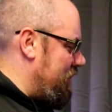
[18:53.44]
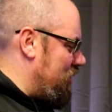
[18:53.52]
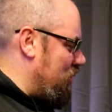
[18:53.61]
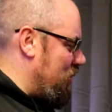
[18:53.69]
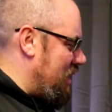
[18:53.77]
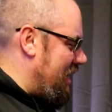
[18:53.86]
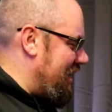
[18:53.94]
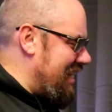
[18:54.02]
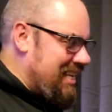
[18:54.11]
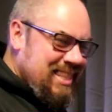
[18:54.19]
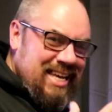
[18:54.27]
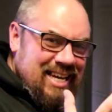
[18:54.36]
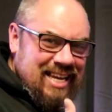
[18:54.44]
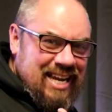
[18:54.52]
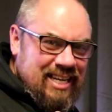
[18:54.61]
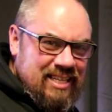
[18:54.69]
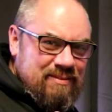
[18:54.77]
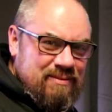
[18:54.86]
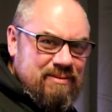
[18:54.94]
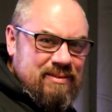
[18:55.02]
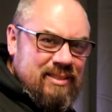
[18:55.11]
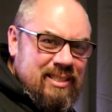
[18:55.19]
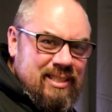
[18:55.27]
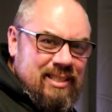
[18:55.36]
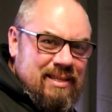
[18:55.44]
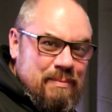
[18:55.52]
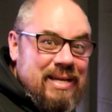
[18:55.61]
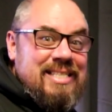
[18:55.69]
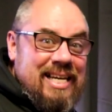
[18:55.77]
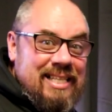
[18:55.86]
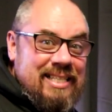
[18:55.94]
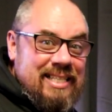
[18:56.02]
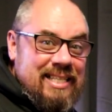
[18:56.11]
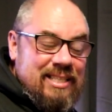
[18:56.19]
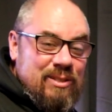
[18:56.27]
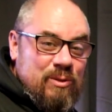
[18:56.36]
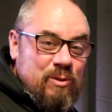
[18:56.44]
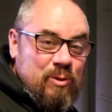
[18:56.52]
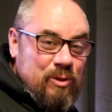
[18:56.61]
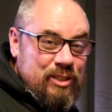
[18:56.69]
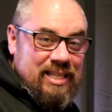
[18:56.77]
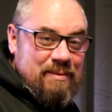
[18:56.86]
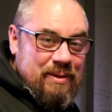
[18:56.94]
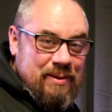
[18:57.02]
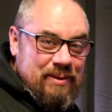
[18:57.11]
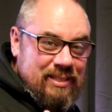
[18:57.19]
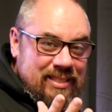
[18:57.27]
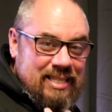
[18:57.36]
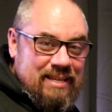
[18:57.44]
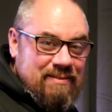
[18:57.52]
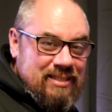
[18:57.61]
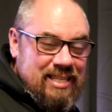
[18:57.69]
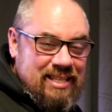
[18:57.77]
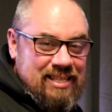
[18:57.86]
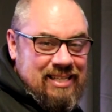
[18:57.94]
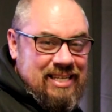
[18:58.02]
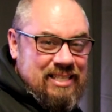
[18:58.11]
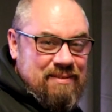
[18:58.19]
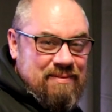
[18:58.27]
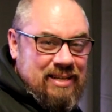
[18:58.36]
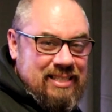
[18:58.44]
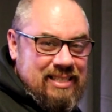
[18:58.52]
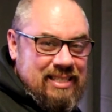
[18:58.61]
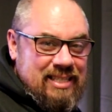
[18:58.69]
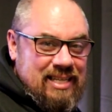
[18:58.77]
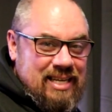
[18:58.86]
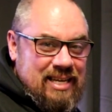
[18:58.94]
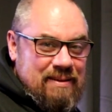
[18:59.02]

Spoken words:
So I like that kind of mentality. So go and check them out, see if there's anything that takes your fancy.